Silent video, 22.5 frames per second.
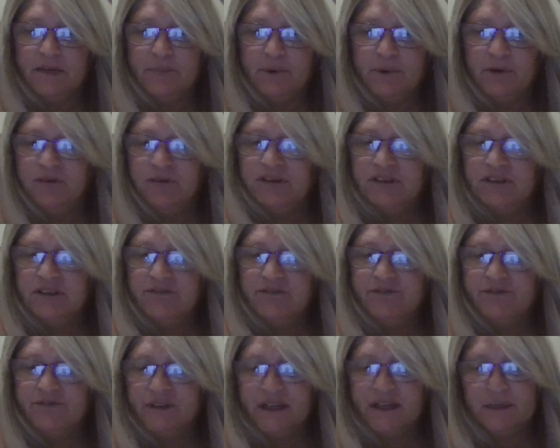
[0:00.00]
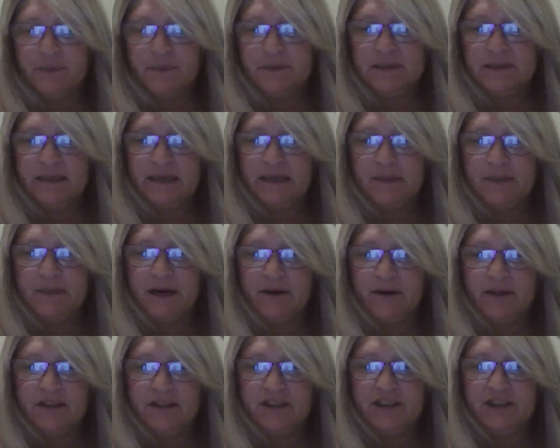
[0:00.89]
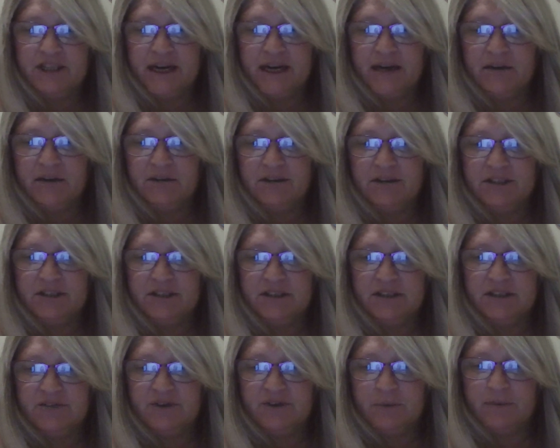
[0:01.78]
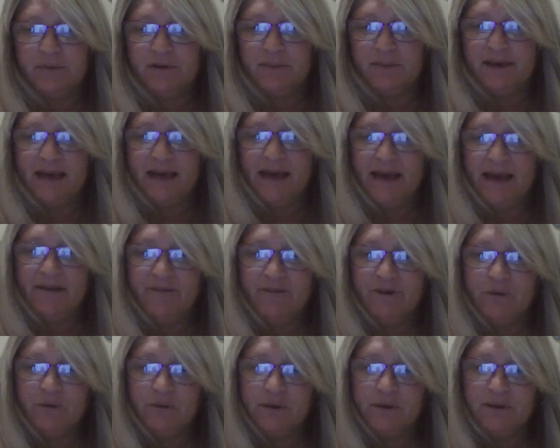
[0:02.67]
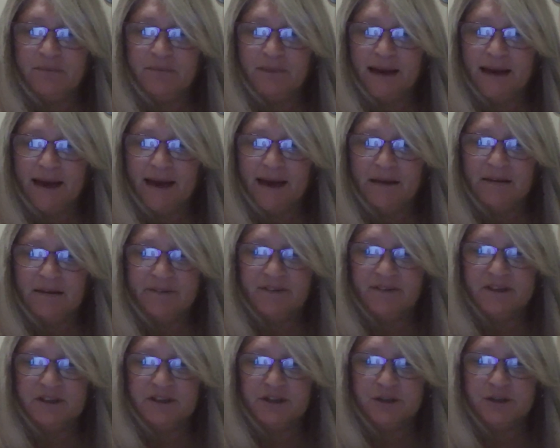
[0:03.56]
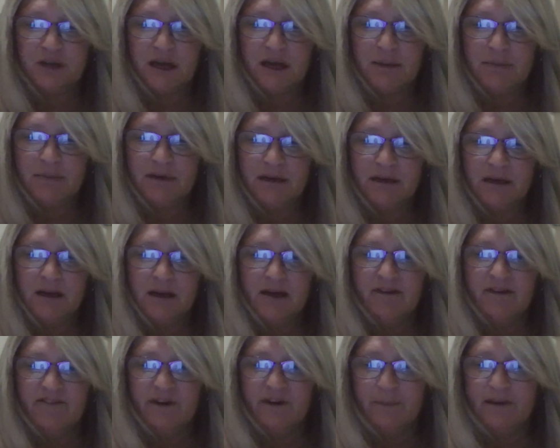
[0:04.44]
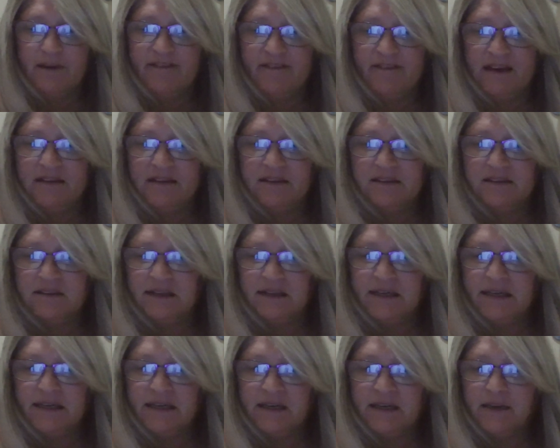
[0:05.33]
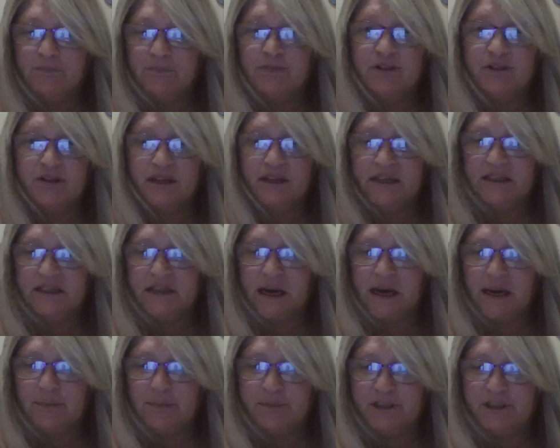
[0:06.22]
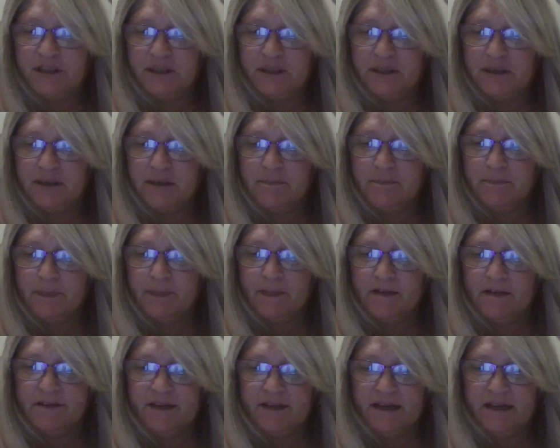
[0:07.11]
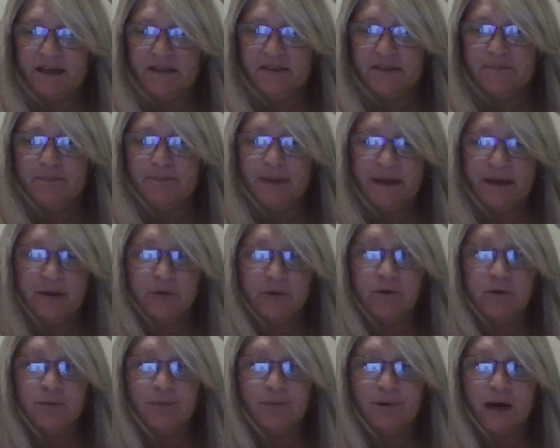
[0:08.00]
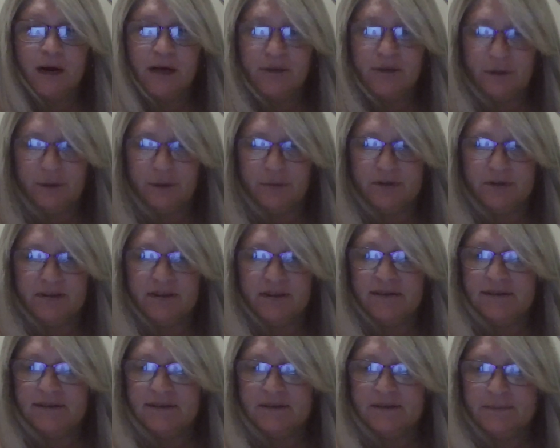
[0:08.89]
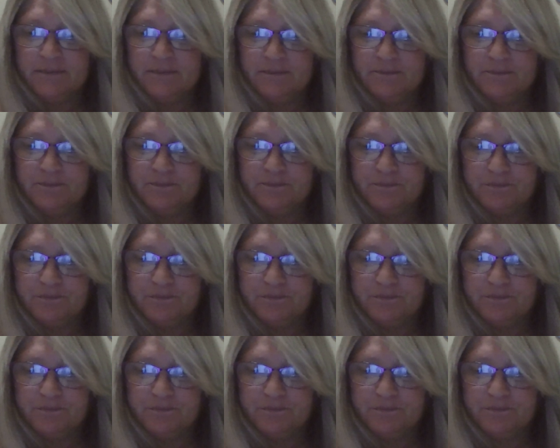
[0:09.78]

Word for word: They posted frequently about his challenges from the behavioral impact of his trauma, from events leading up to the adoption, to his medical prognosis.